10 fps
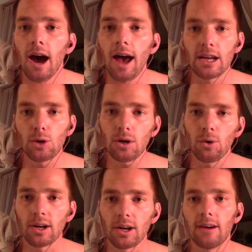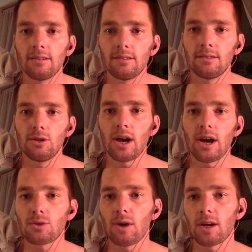in a quick workout, you guys
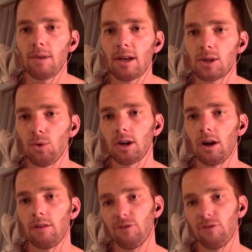would recommend to work on all 4